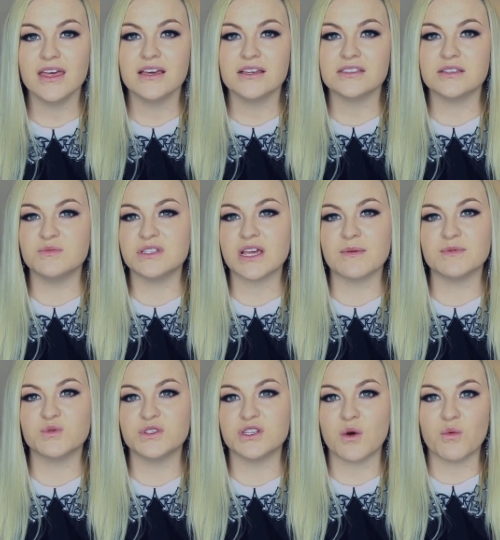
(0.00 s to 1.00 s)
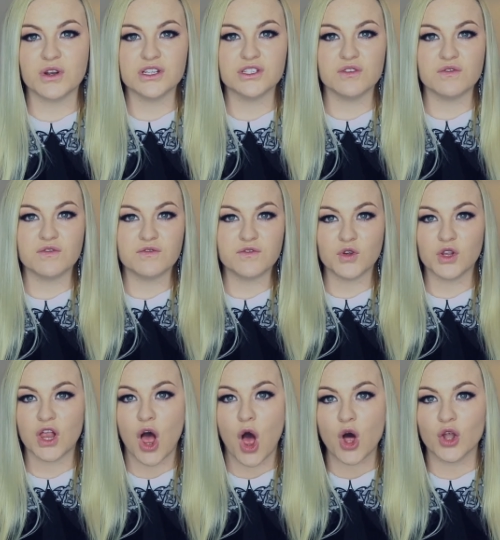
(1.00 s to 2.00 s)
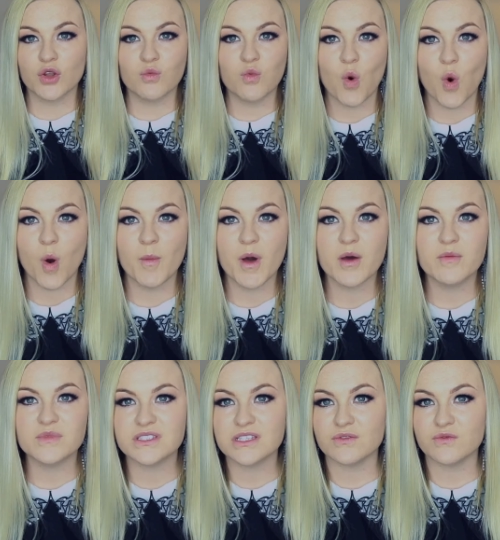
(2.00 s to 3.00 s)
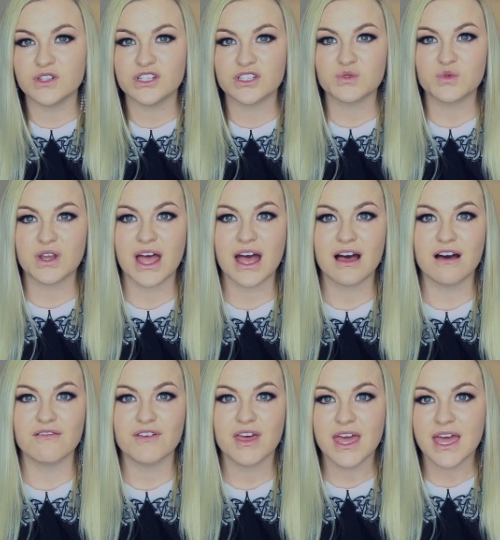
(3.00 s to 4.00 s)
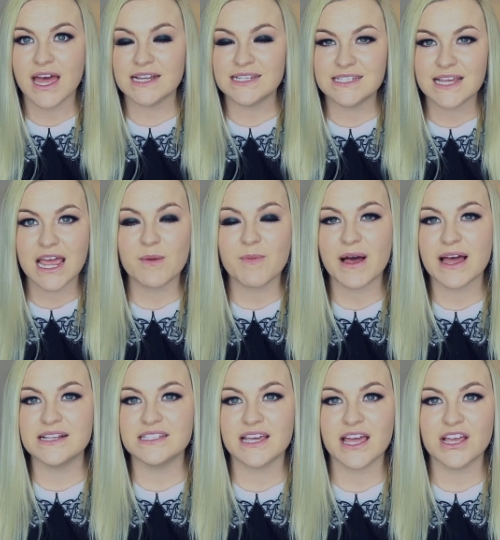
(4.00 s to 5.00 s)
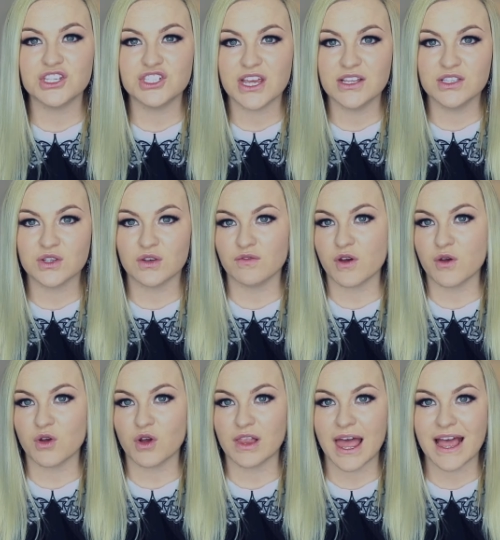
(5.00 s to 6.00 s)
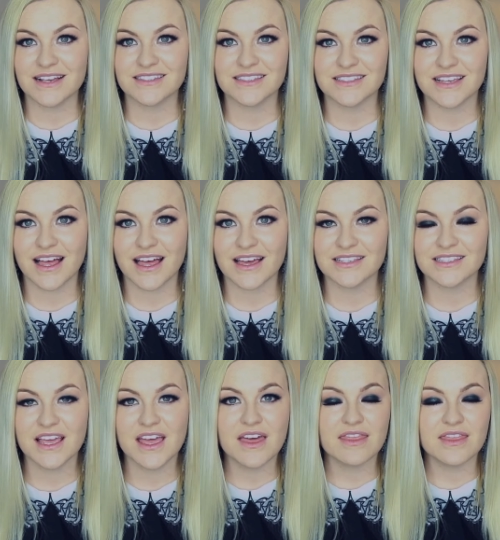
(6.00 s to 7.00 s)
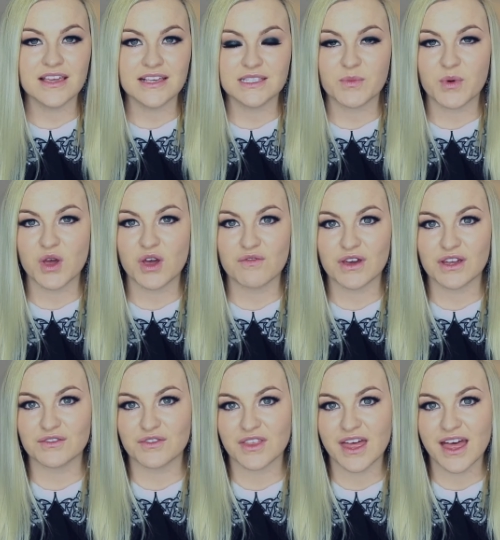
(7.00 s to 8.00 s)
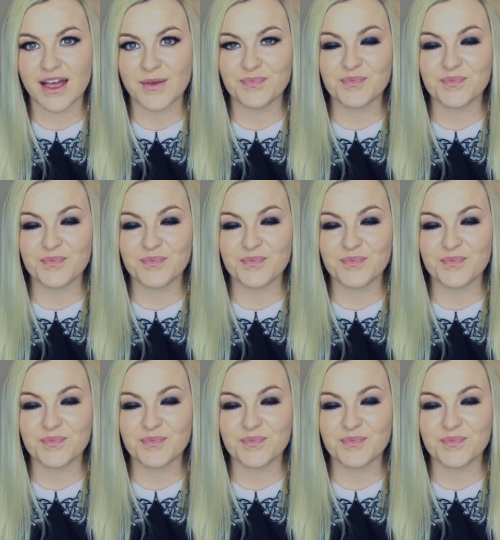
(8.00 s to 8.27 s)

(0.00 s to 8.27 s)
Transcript: Sometimes we don't want to do full-on warm-ups. If we just want to have a day-by-day gentle vocal exercise, these are perfect for that.